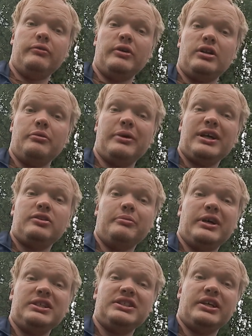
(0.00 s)
welcome back to
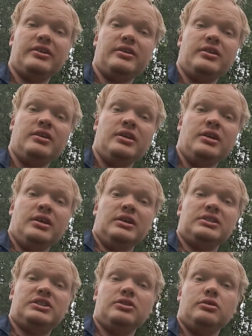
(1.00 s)
my channel
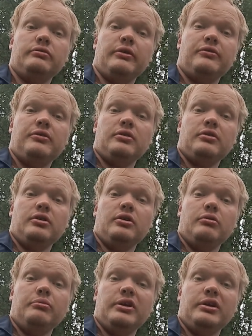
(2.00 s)
so if you don't know
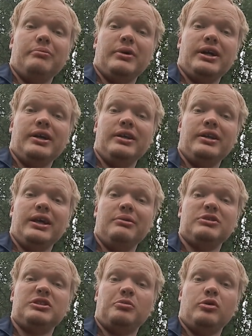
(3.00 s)
me my name
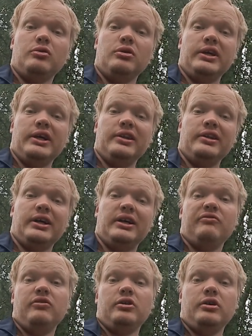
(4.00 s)
is paul and i
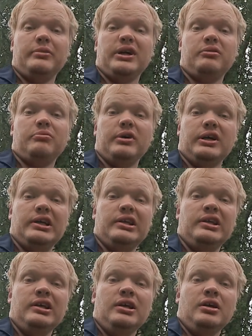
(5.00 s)
vlog about my
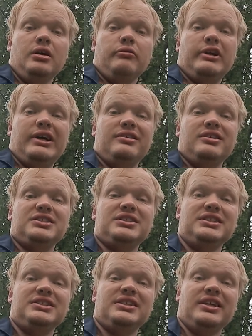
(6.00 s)
rare
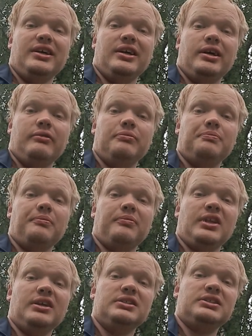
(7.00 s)
disease that i have
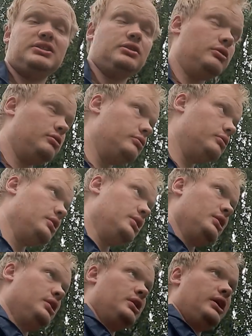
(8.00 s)
so
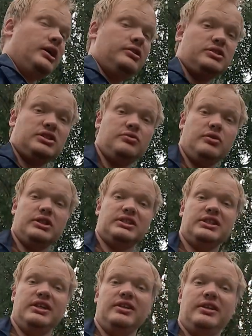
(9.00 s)
i just want to
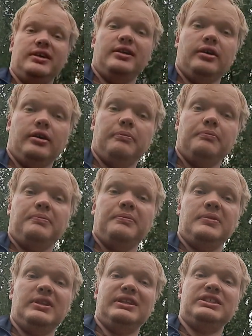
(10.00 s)
say that um,
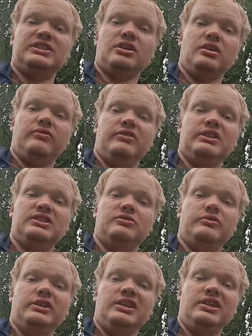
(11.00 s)
the start of this
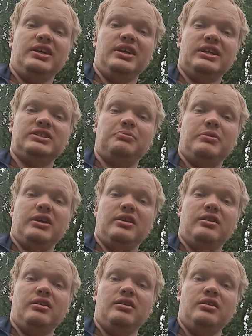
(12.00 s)
week has been